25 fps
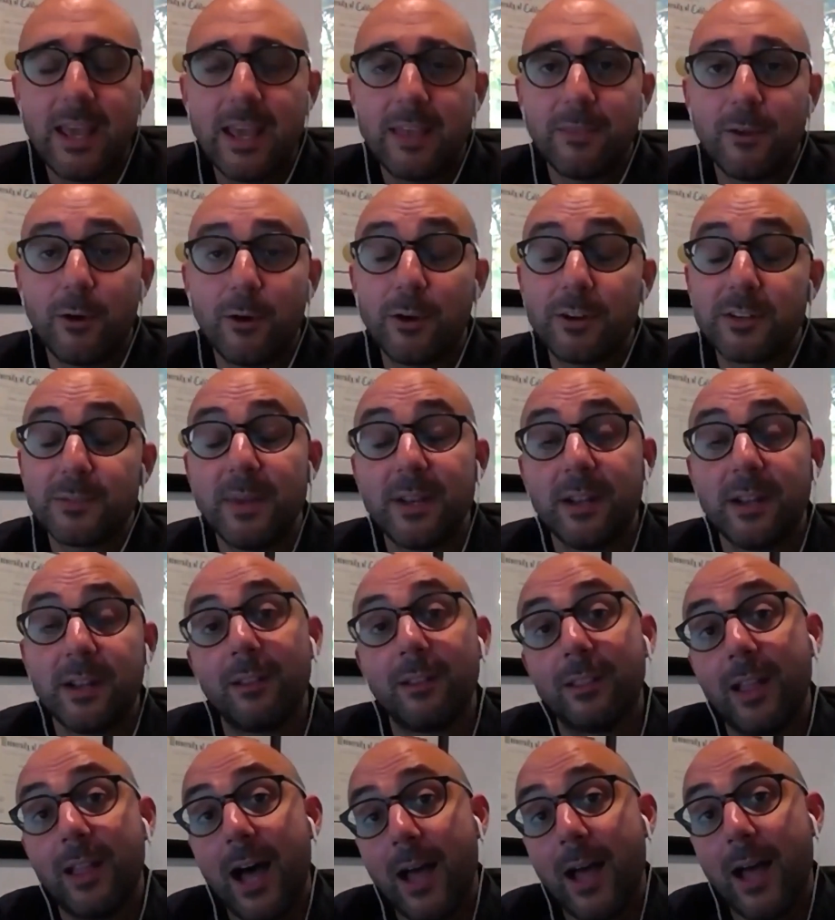There has been a
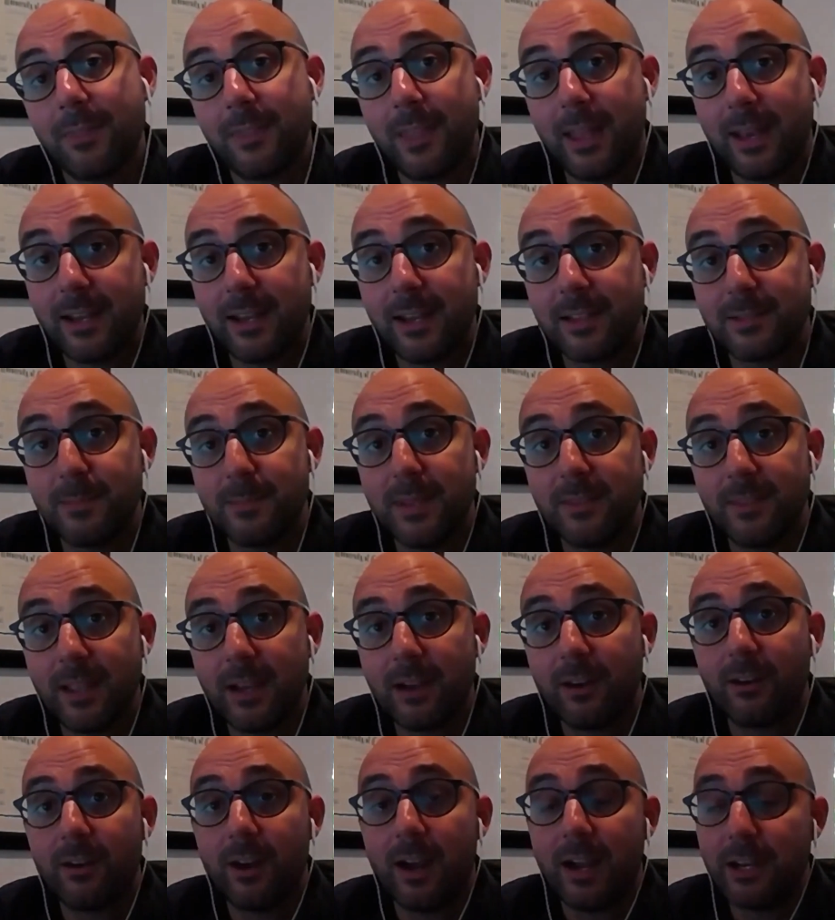lot that has been
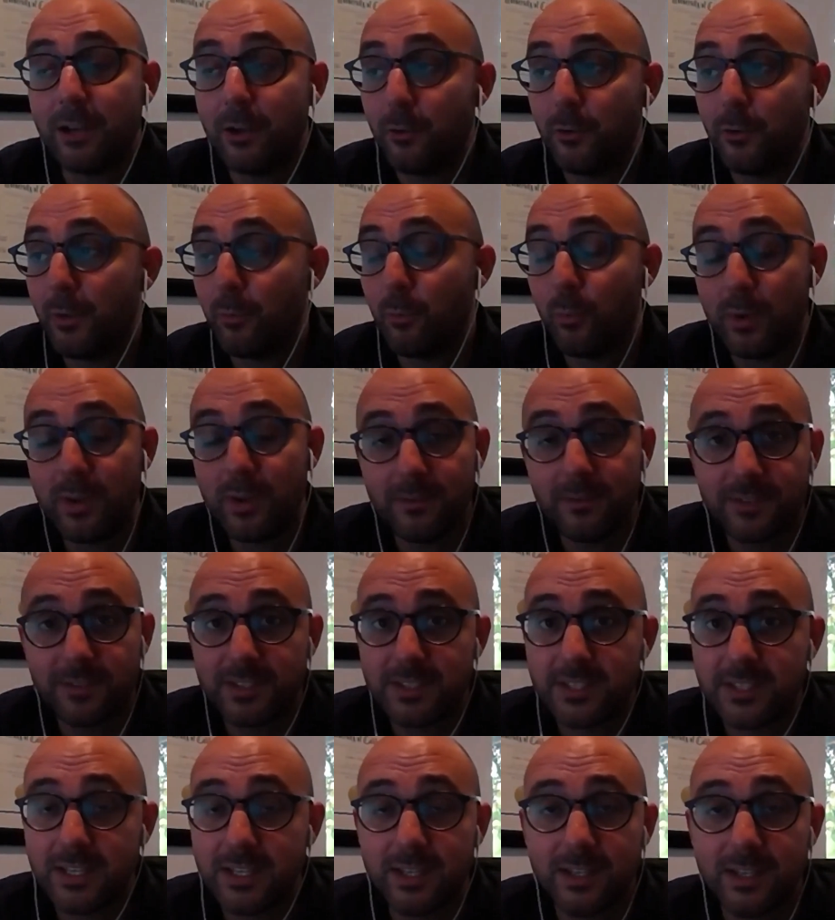there. I know that we've
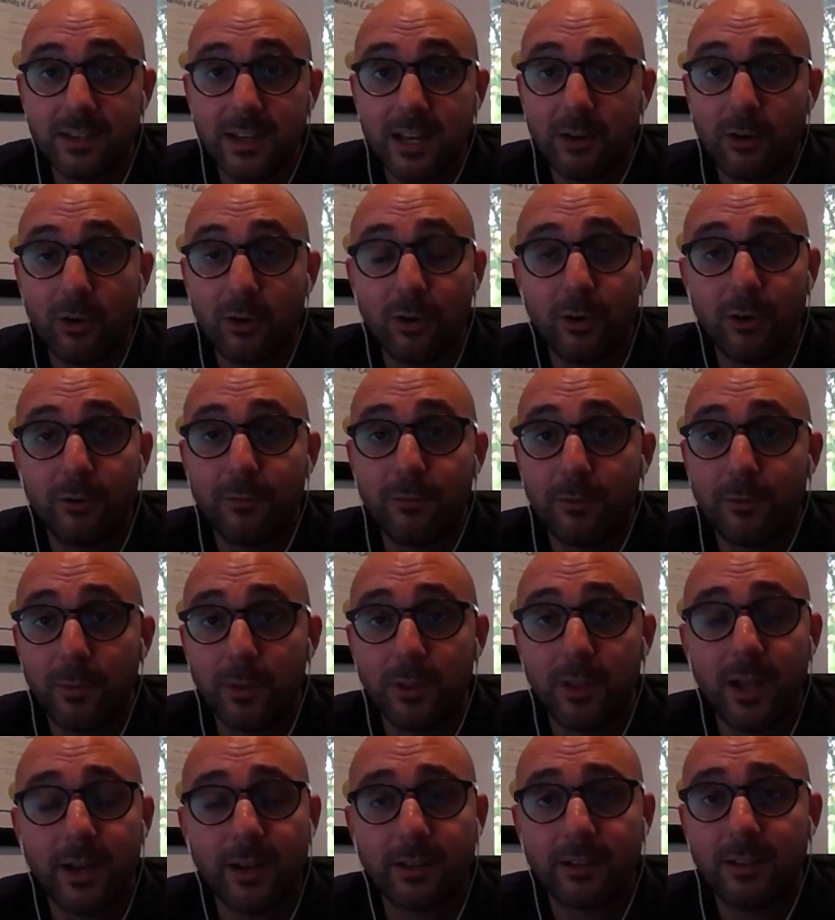seen and heard from a
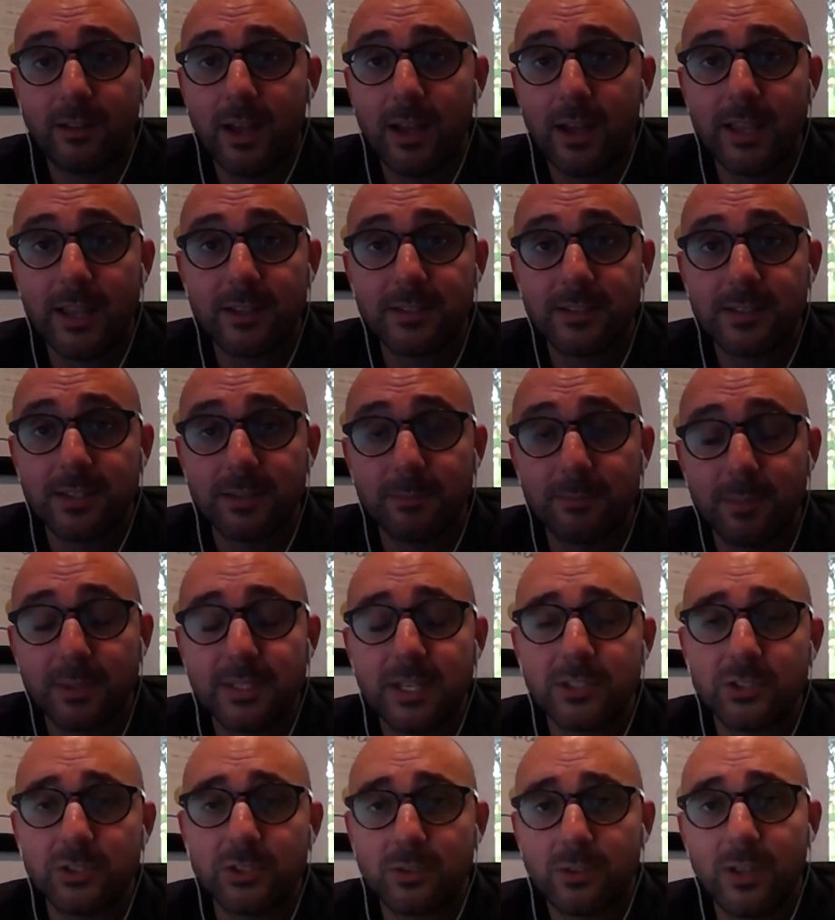lot of clients and
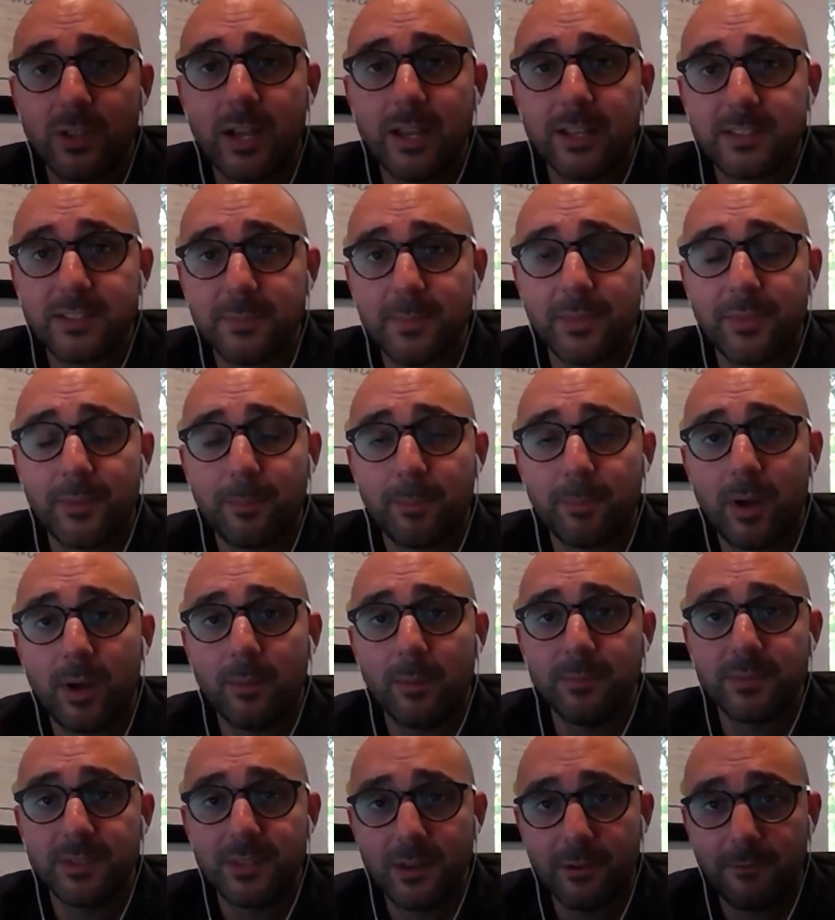potential clients about the
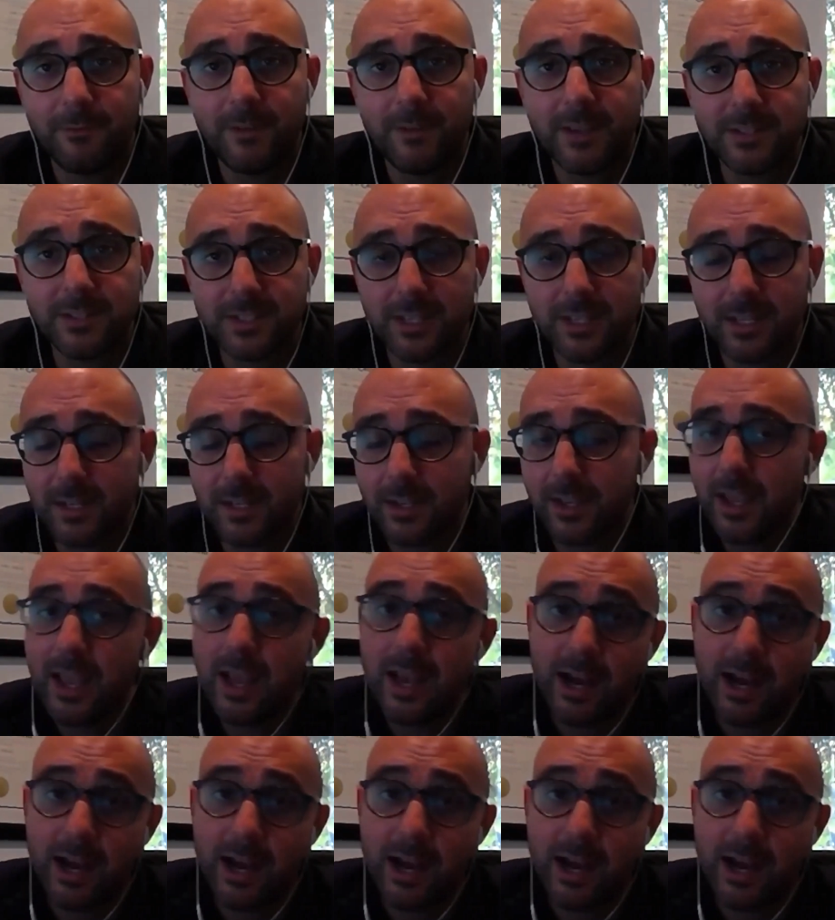problems they're facing.